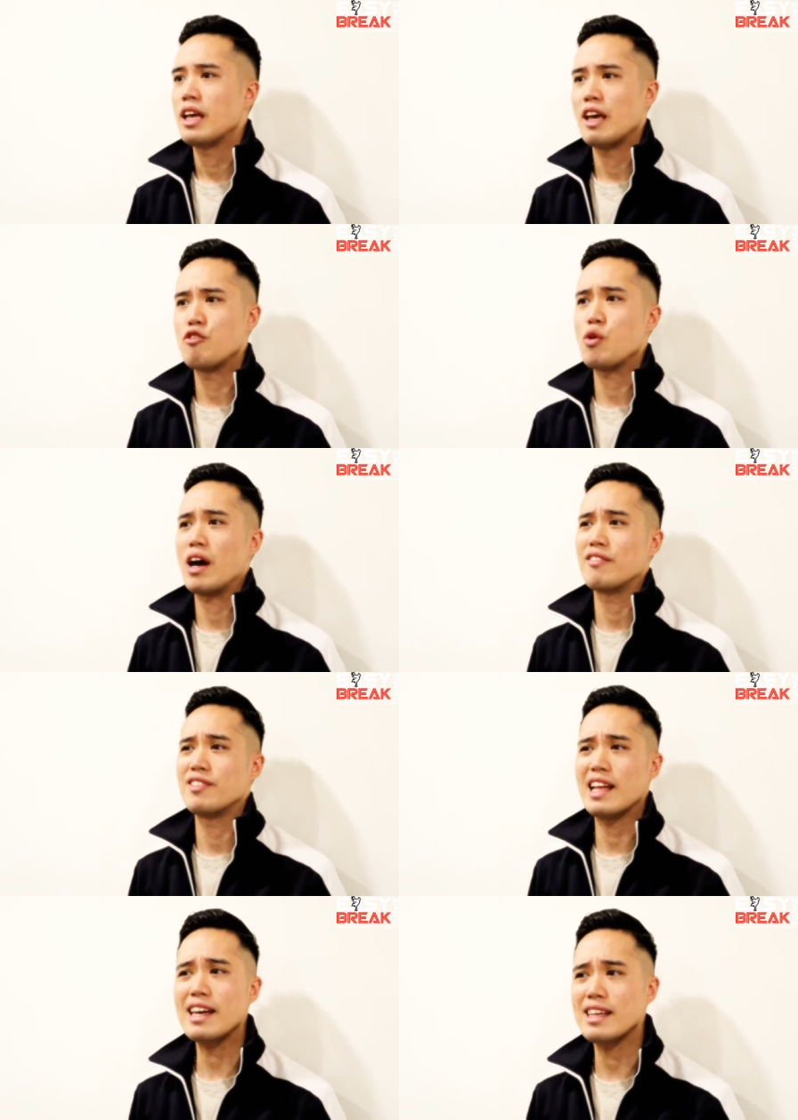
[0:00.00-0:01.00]
If you have
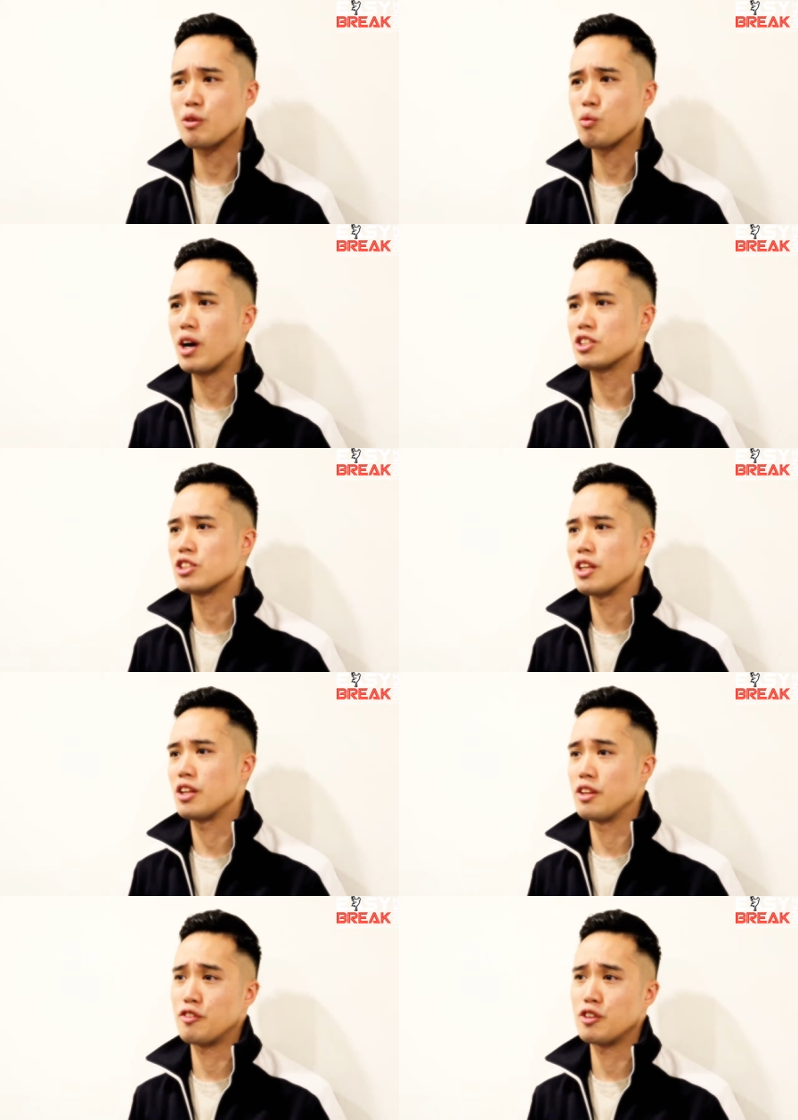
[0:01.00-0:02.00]
not yet watched
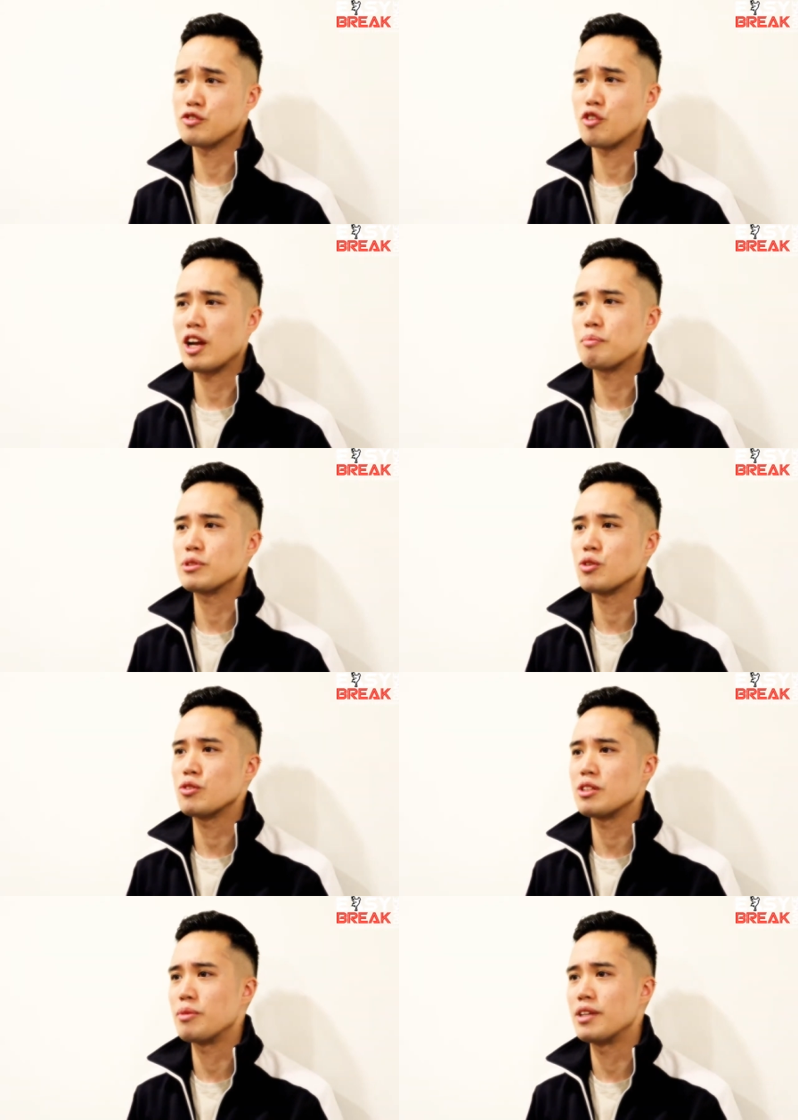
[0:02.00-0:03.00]
the first 4
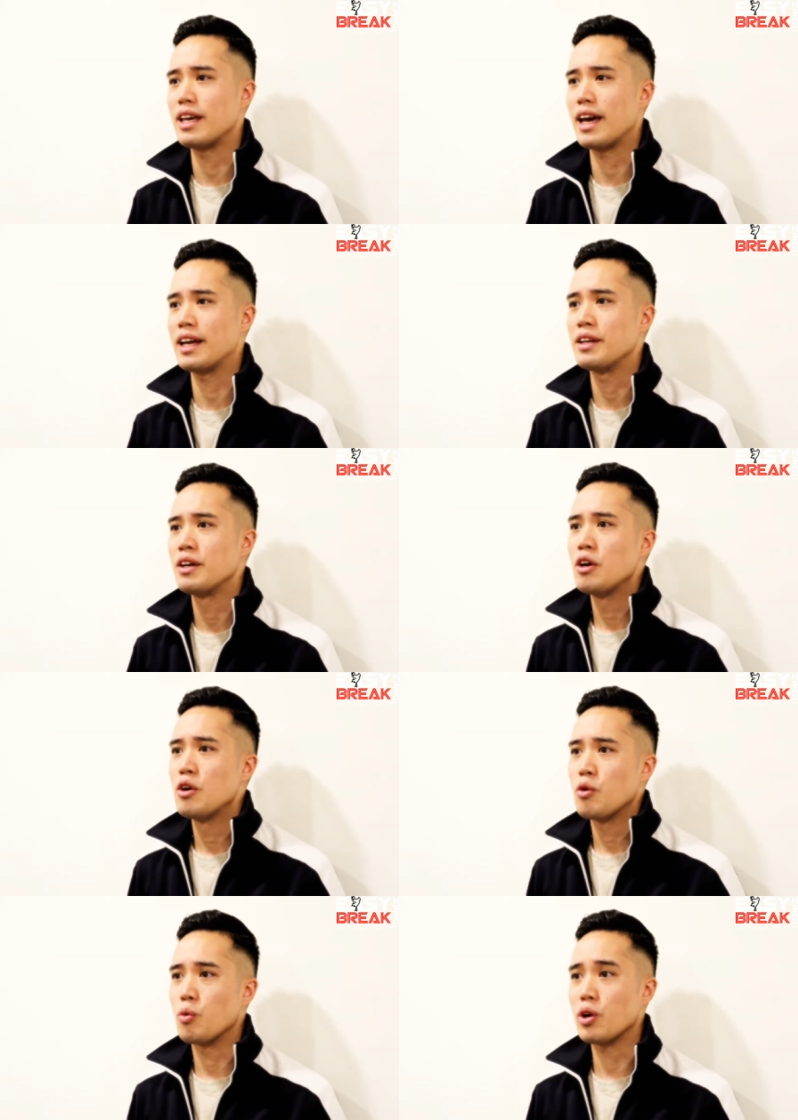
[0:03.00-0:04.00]
episodes and began
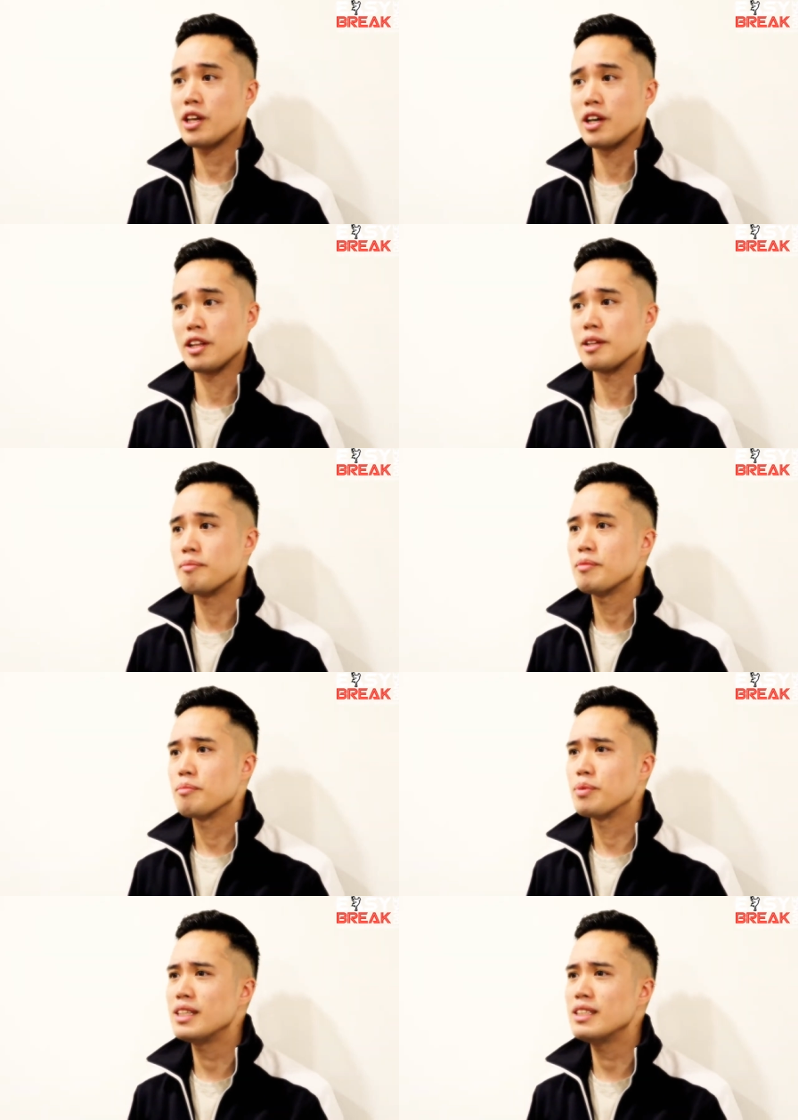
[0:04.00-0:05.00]
working on them,
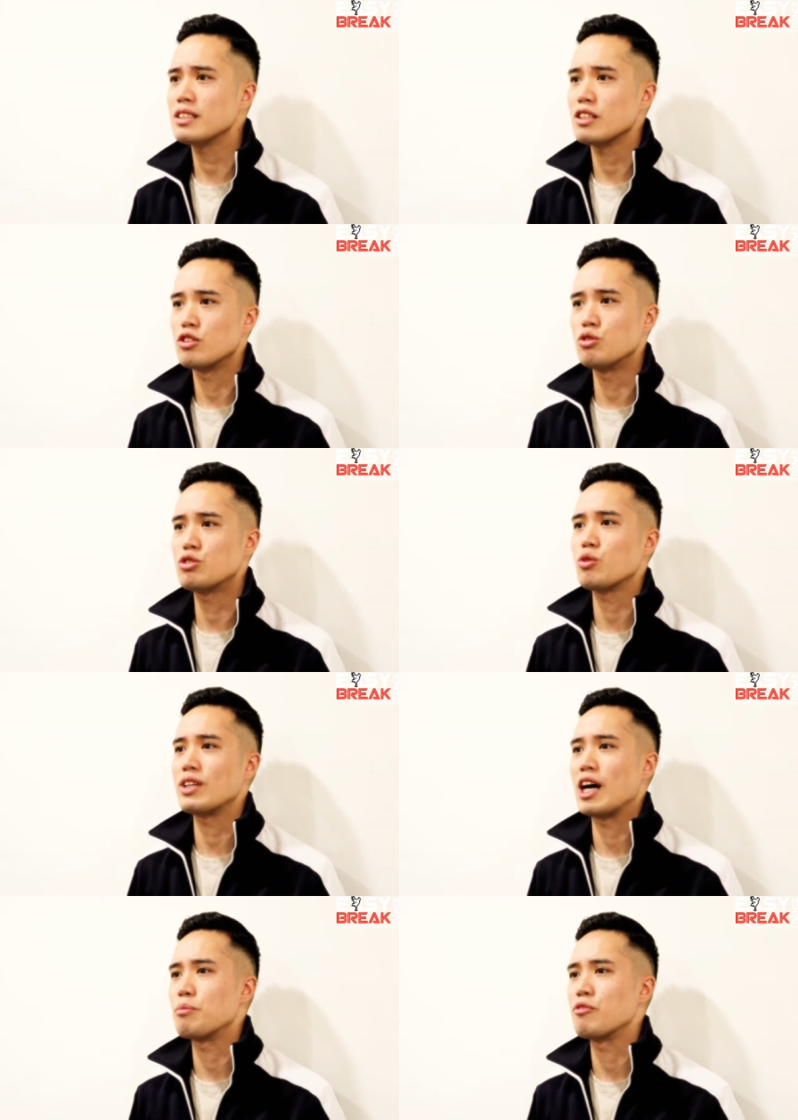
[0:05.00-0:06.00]
please do so
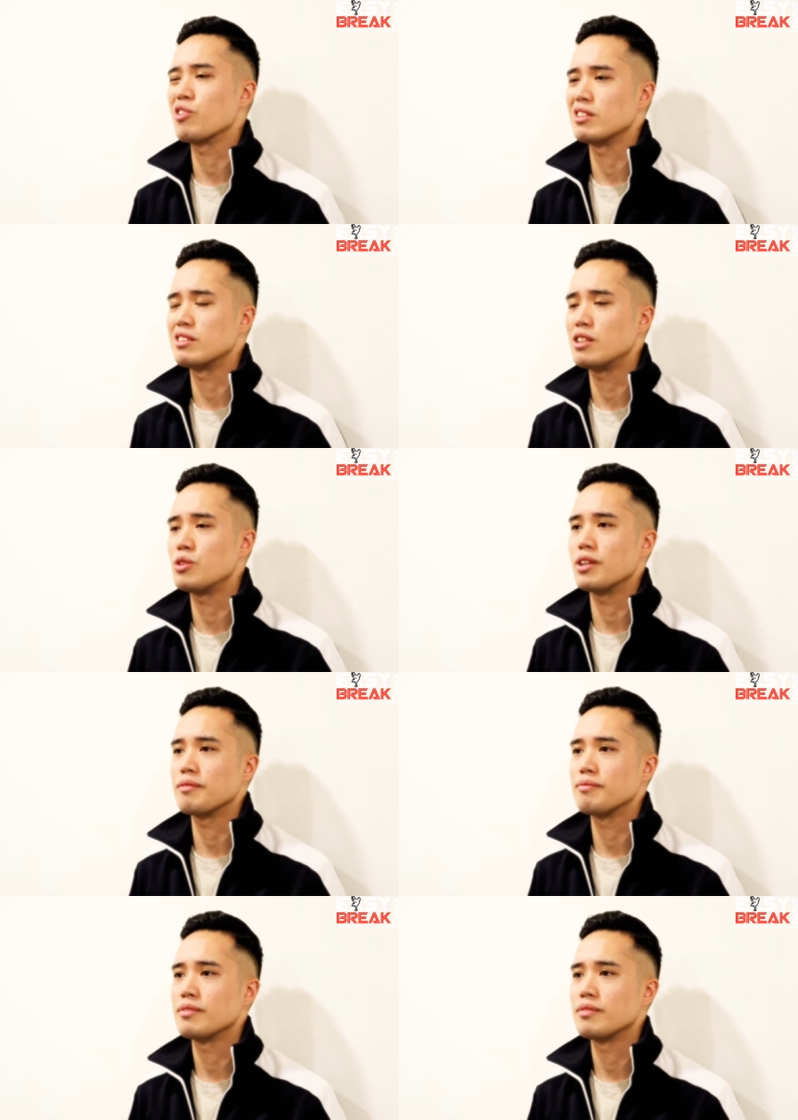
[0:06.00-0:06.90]
now before continuing.